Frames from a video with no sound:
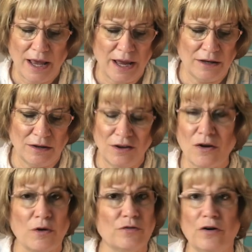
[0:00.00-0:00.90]
And
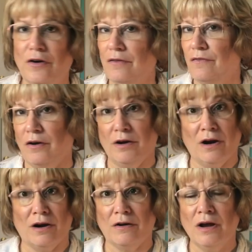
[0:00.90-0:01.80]
it's very, very
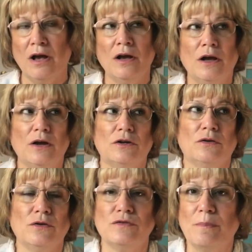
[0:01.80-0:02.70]
hard to
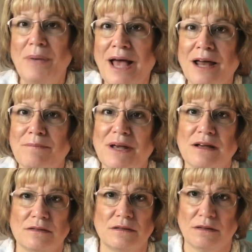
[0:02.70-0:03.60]
lose a pet
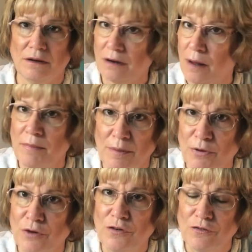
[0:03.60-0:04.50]
because they're a
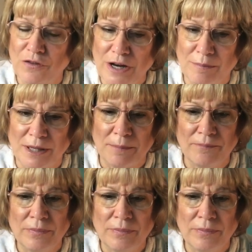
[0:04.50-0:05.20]
member of your family.